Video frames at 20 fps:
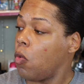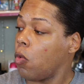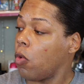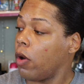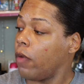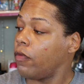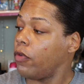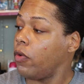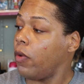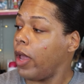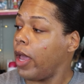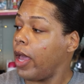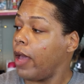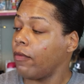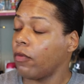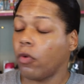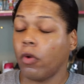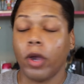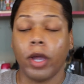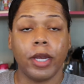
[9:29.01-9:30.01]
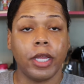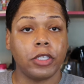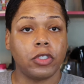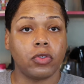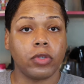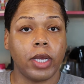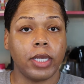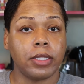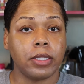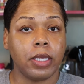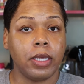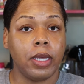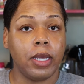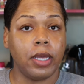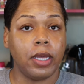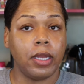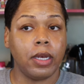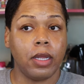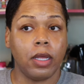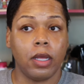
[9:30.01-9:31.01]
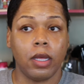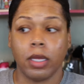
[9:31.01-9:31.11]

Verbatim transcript: or if you have chronic dry skin,